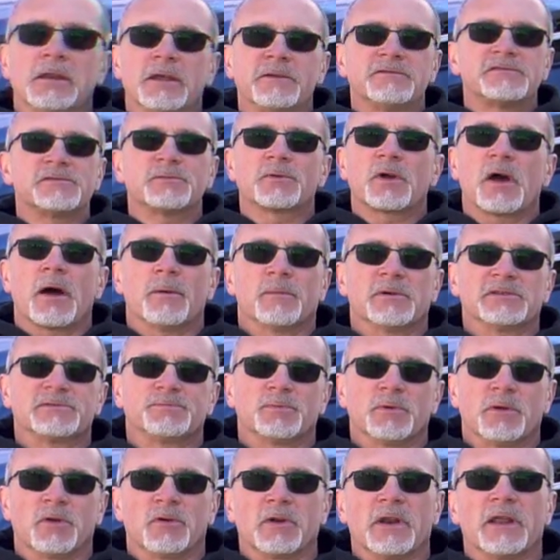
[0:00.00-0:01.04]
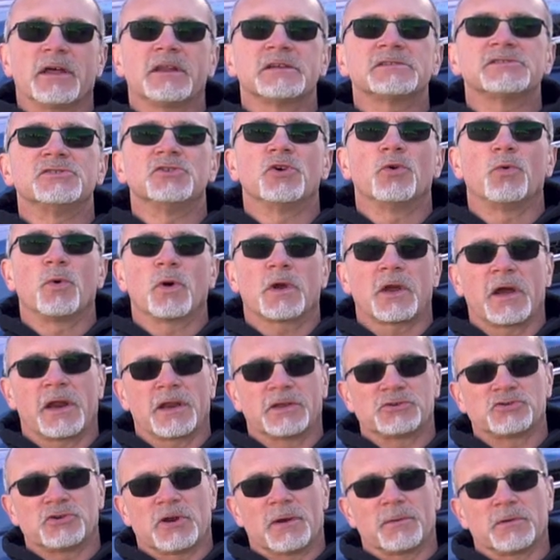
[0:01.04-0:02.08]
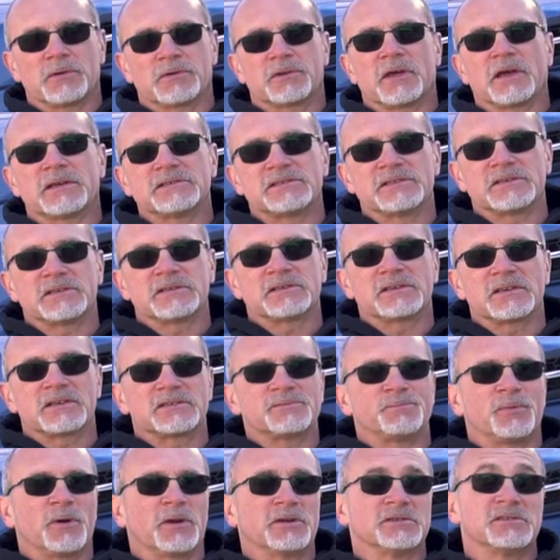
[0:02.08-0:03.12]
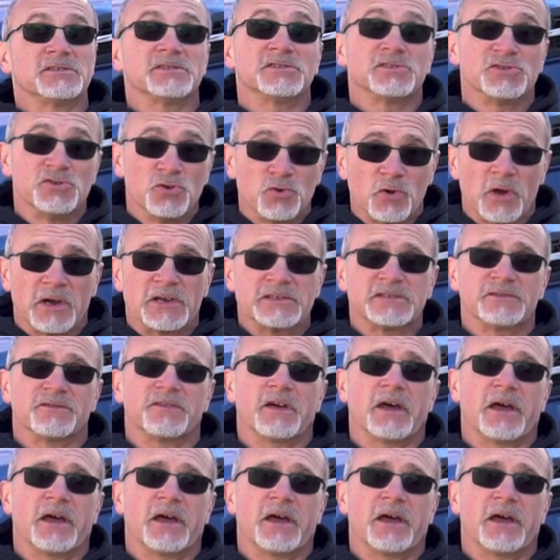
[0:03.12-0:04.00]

Leave some comments below. Let us know what kind of traumatizing experiences you guys have